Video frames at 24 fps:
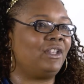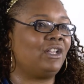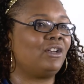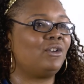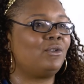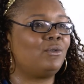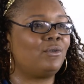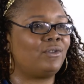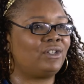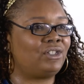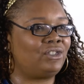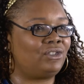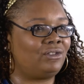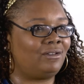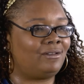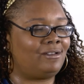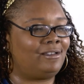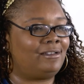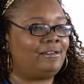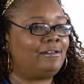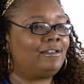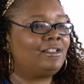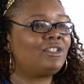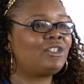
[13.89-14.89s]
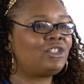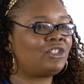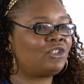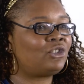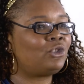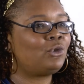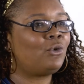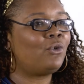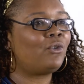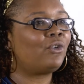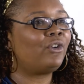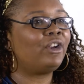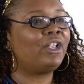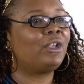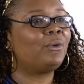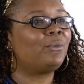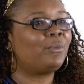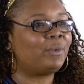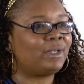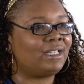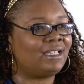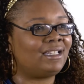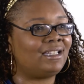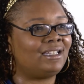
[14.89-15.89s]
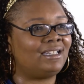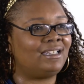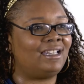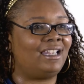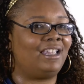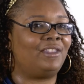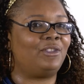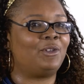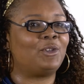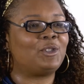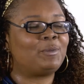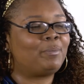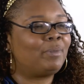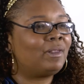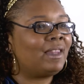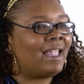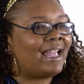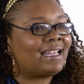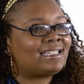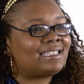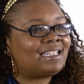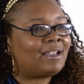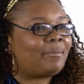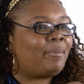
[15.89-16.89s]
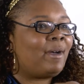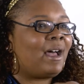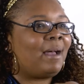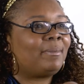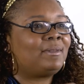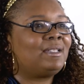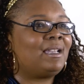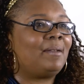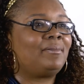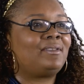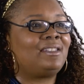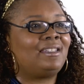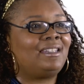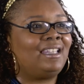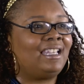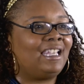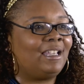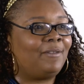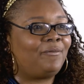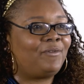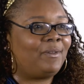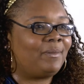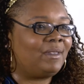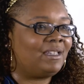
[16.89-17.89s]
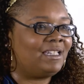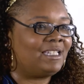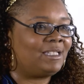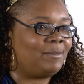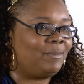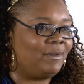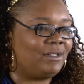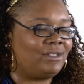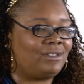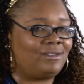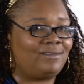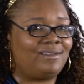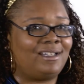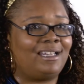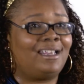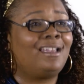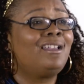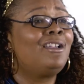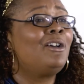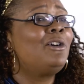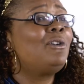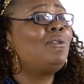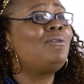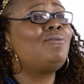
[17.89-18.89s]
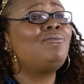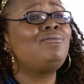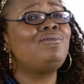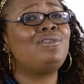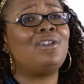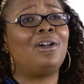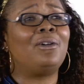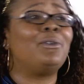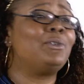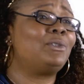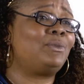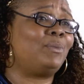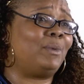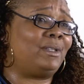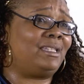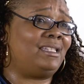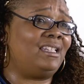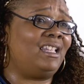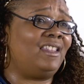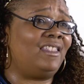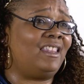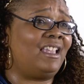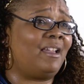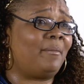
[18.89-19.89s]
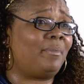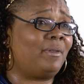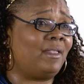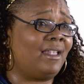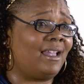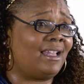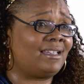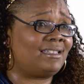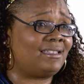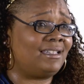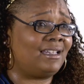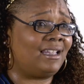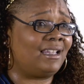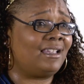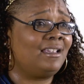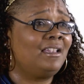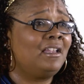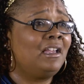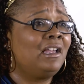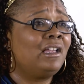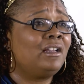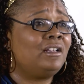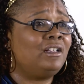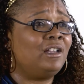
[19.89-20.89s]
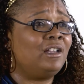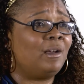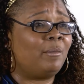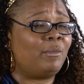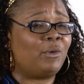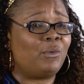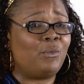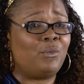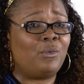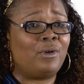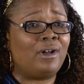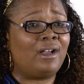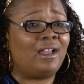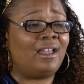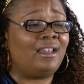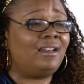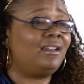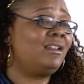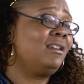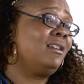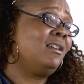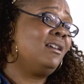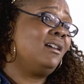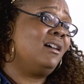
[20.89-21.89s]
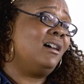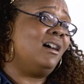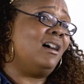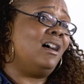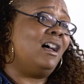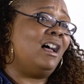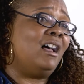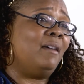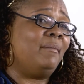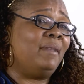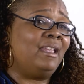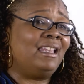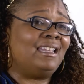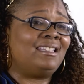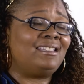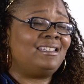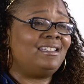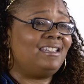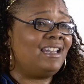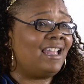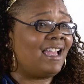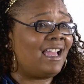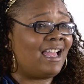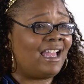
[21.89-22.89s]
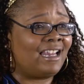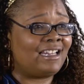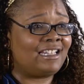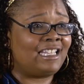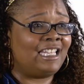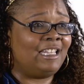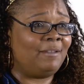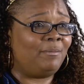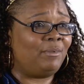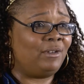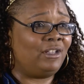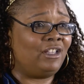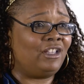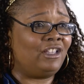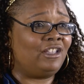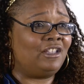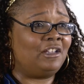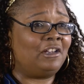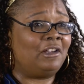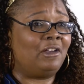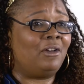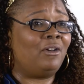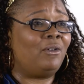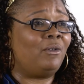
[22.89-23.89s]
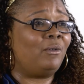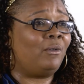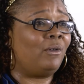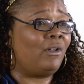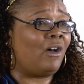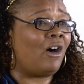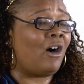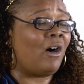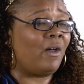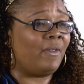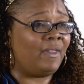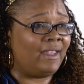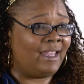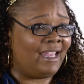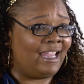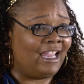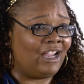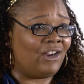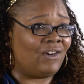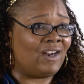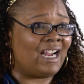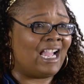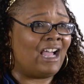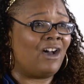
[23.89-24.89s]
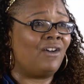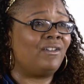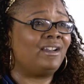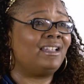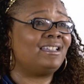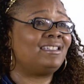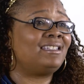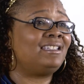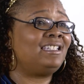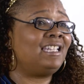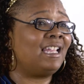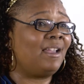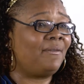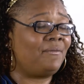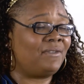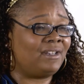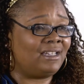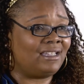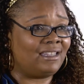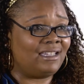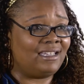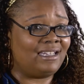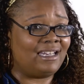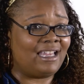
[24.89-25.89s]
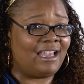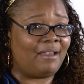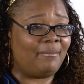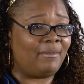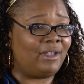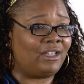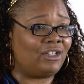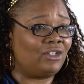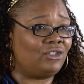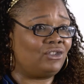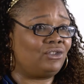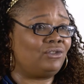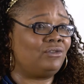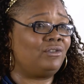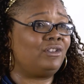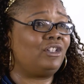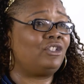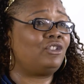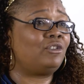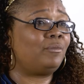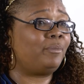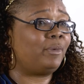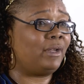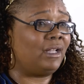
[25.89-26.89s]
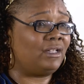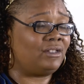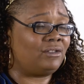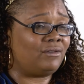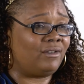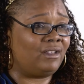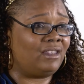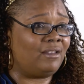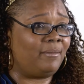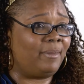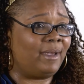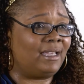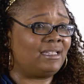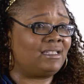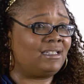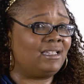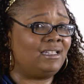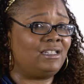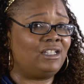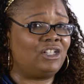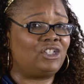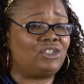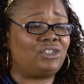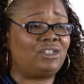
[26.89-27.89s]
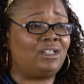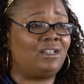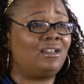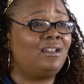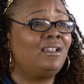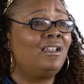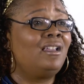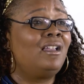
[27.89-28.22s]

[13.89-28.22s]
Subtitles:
there who are still storing weed in those plastic pop tops that they get from the dispensary. Who knows what's in that plastic, number one. It's not keeping, all the air out. It's definitely not making sure that your buds are in the best condition.